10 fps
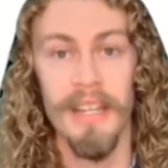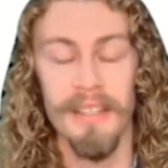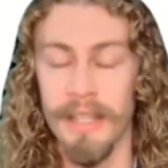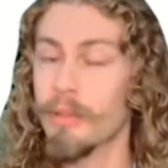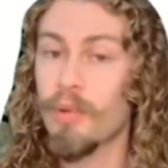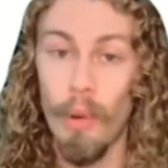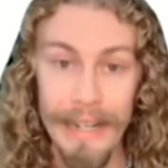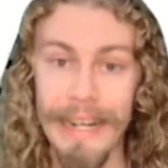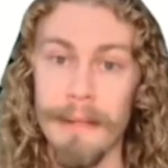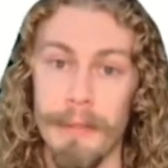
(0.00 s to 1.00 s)
There were
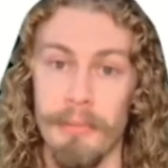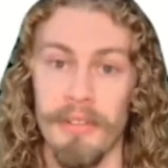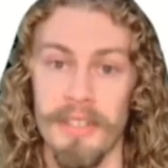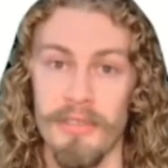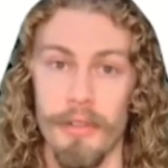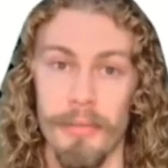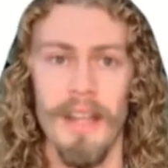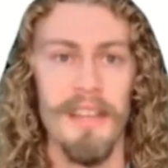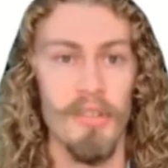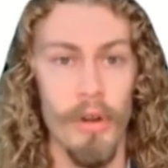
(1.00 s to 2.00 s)
29 people in this group.
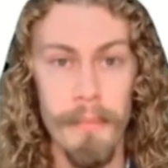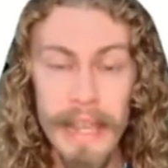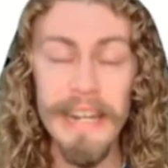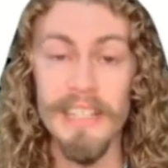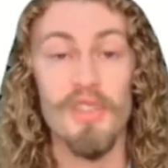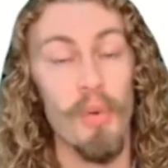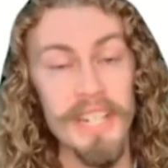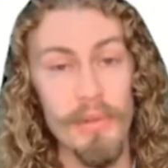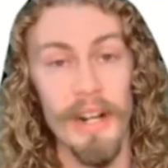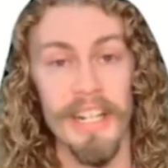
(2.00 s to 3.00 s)
The remaining
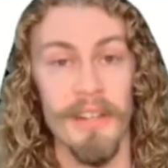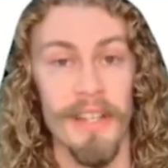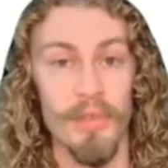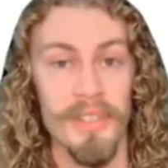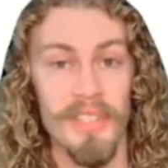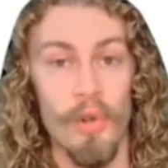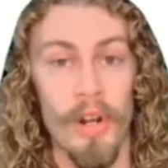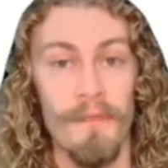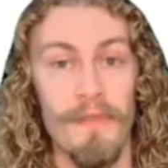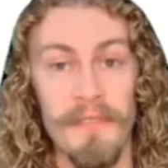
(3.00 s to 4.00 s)
21 individuals
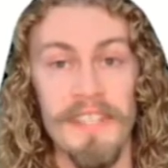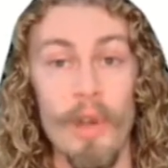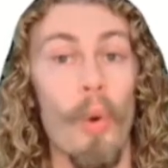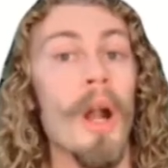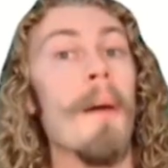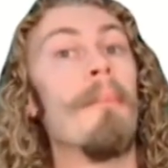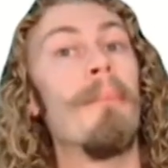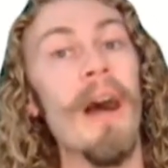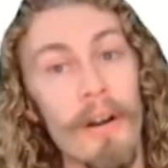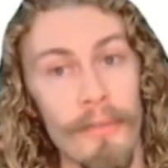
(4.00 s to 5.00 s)
scored 50 or
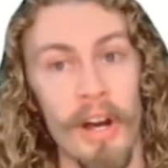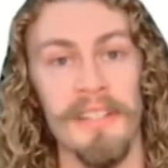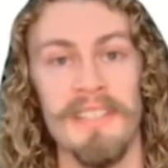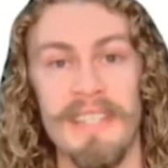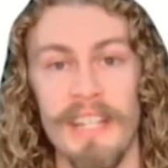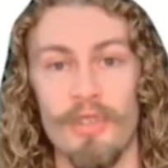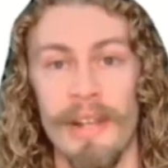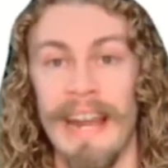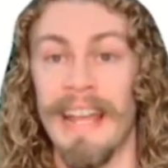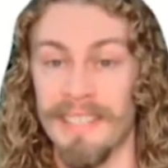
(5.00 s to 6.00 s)
above on the State
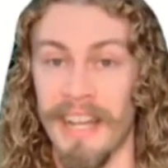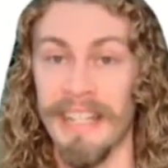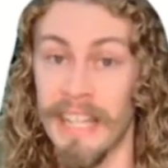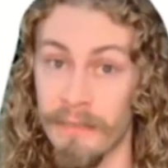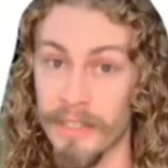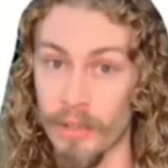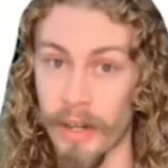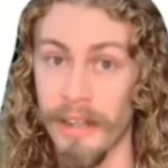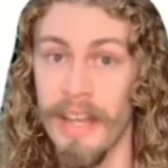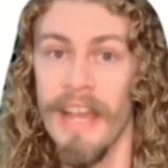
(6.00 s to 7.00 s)
Trait Anxiety
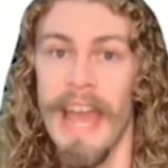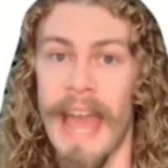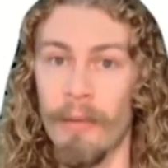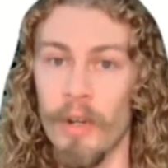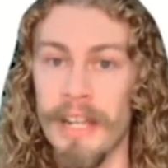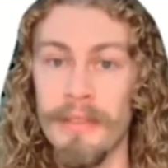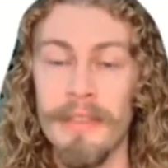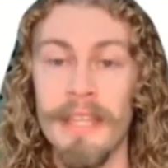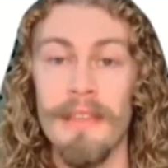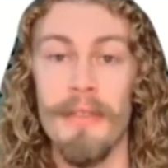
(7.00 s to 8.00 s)
Inventory and were in
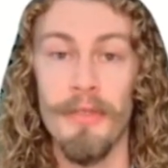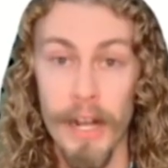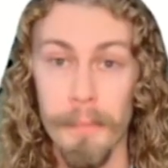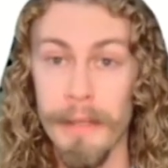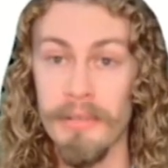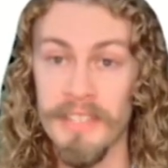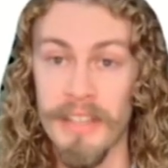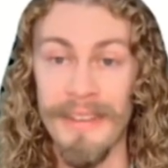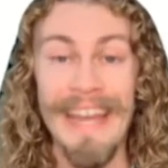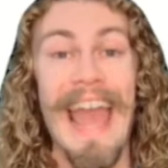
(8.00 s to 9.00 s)
the therapy
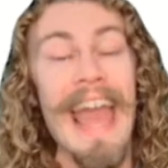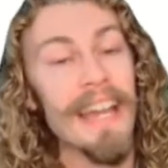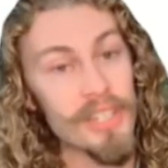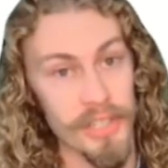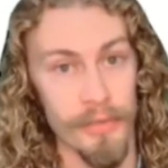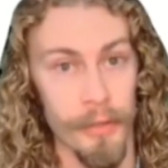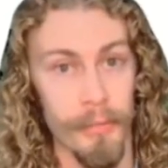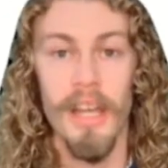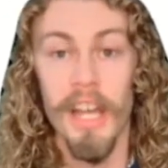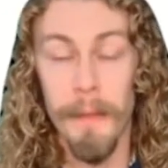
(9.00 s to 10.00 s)
receiving anxious group.
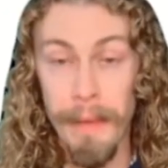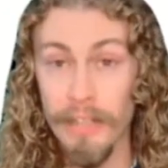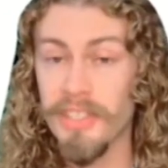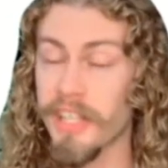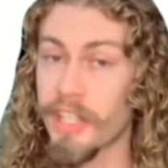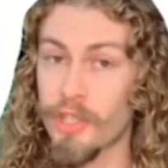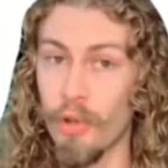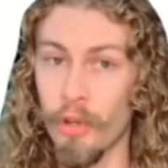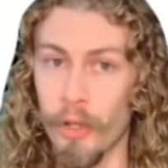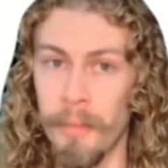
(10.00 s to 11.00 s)
Compared to the
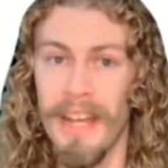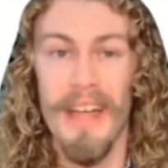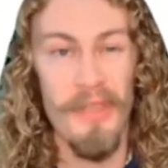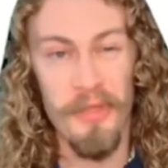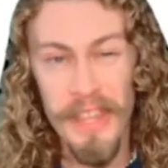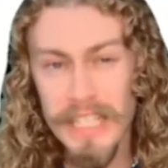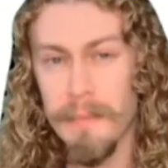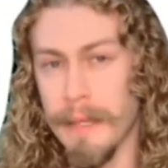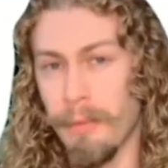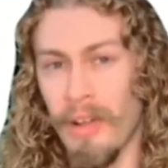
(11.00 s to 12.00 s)
control group, these
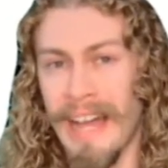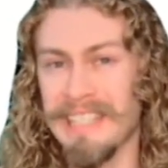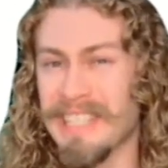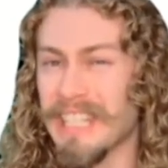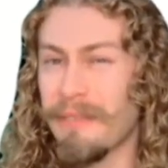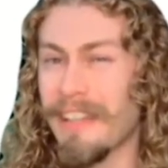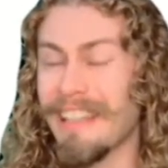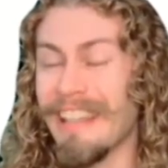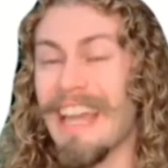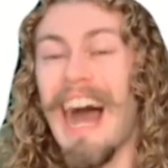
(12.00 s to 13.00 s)
people had
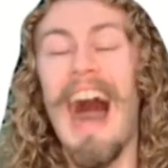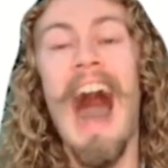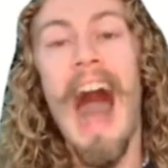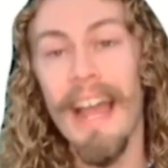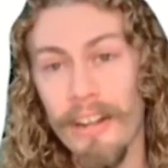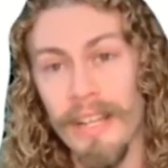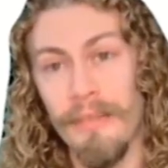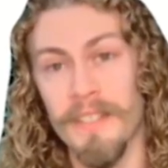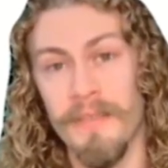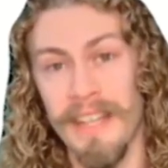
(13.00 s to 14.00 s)
significantly higher
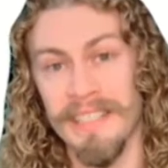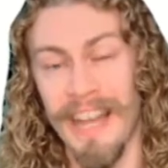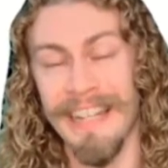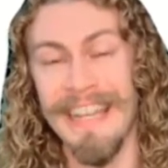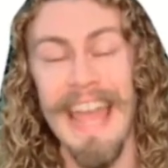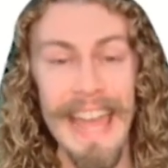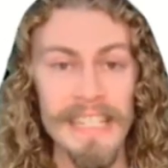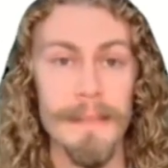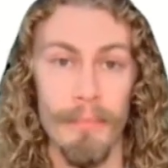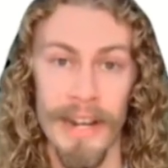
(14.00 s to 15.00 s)
levels of anxiety and
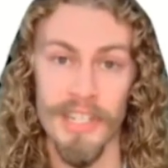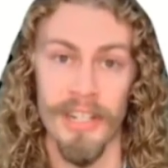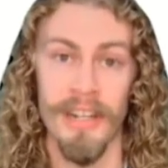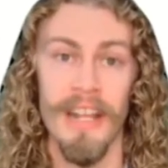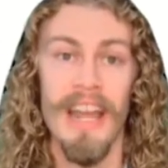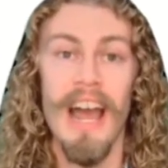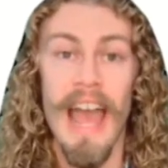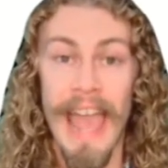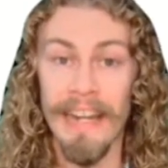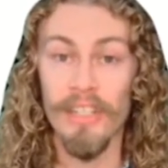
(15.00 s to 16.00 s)
depression
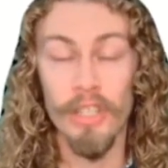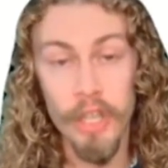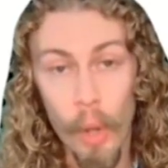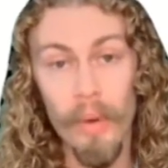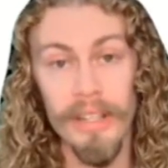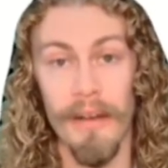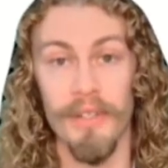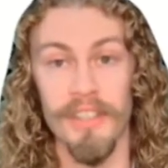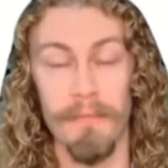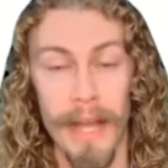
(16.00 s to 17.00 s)
and lower
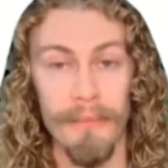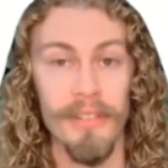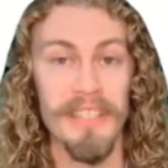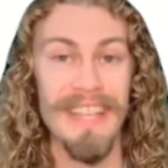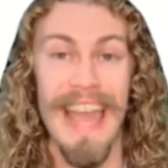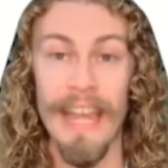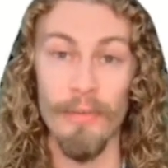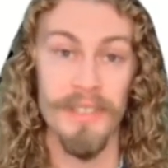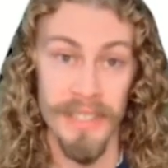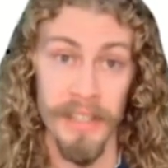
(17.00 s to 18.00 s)
levels of mindfulness and
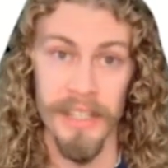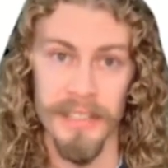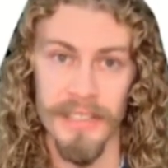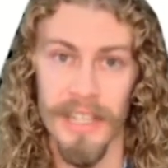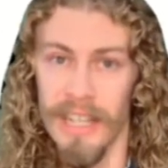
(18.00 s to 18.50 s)
resilience.